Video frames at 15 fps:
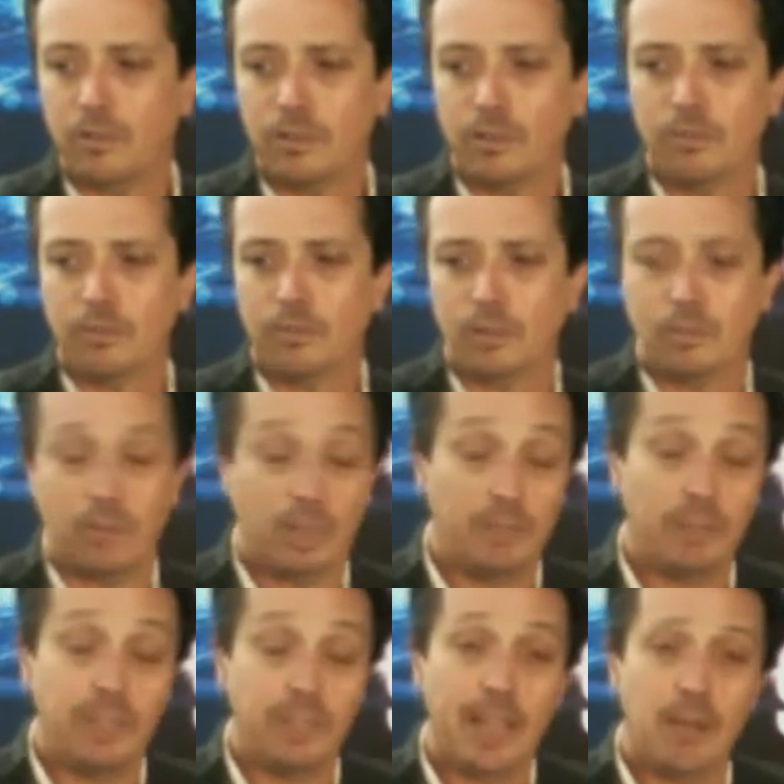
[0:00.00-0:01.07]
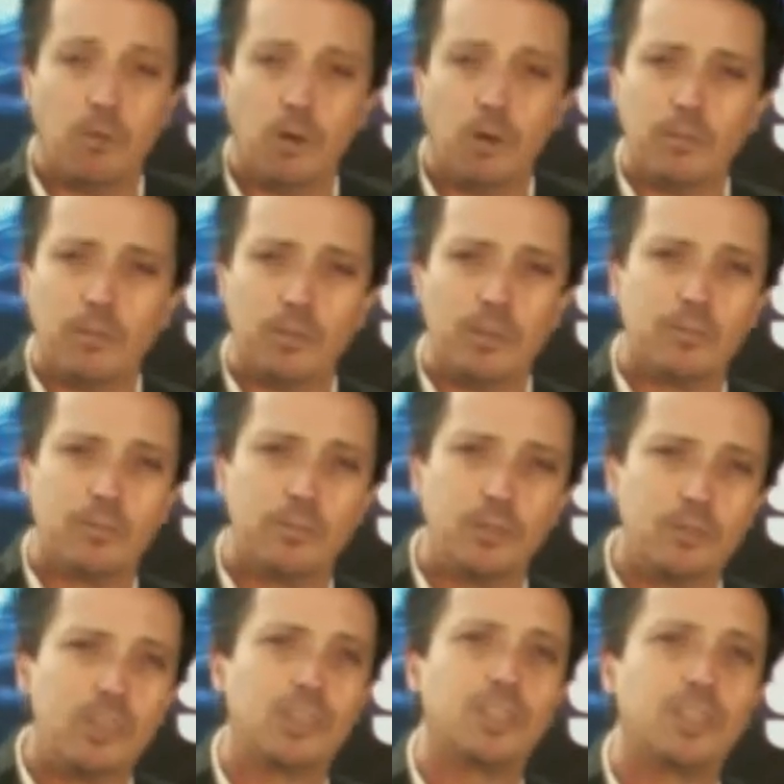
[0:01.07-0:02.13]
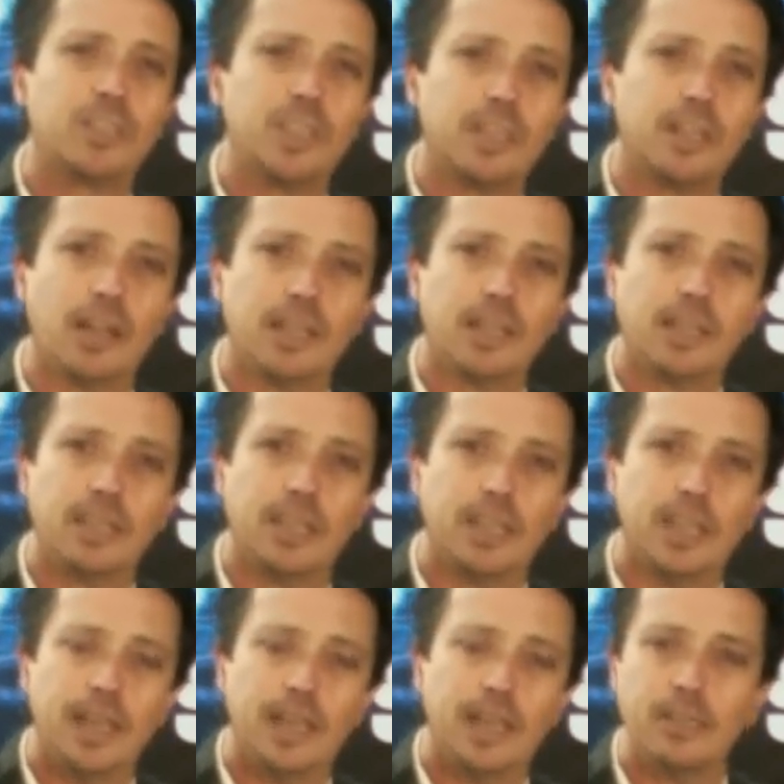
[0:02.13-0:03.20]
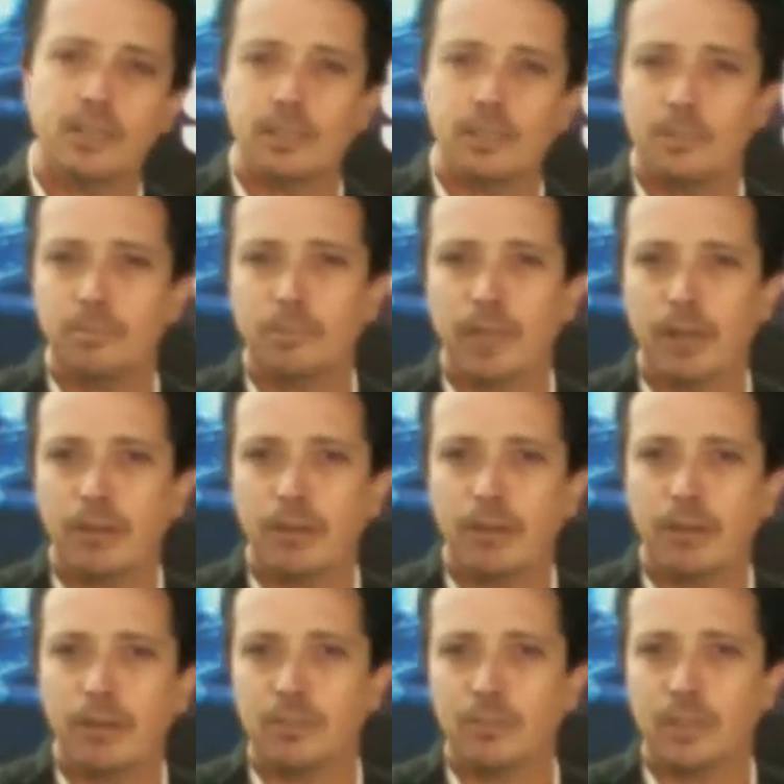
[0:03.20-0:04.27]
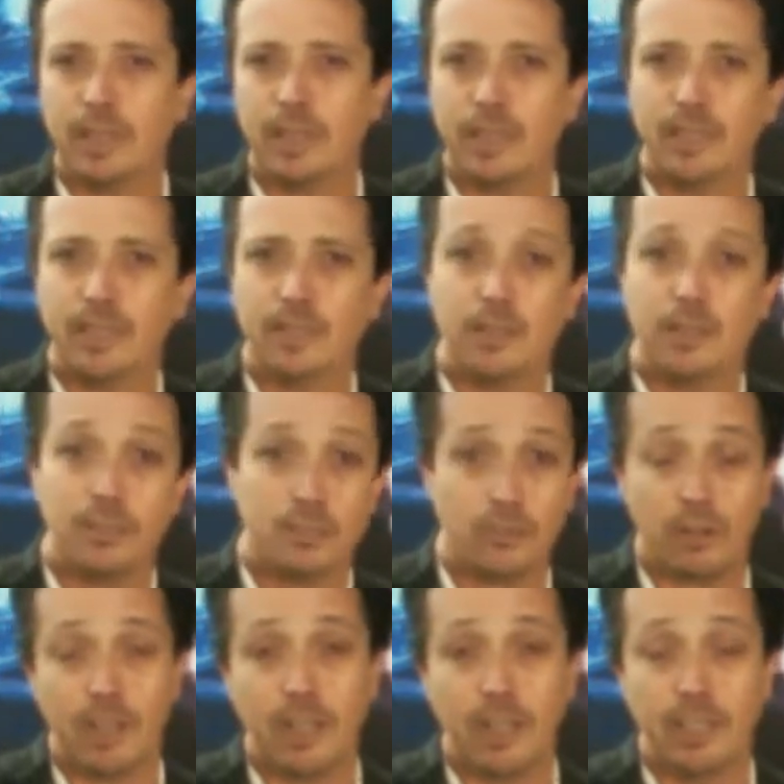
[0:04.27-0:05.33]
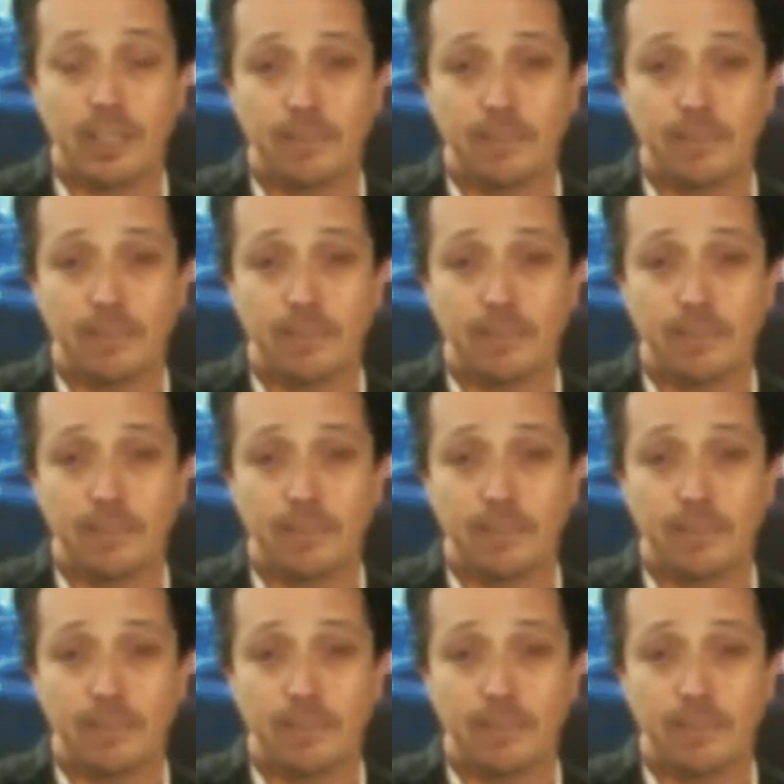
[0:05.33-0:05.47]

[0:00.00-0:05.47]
well even now, what what's the music scene like there? How do you compare it to say uh, Australia?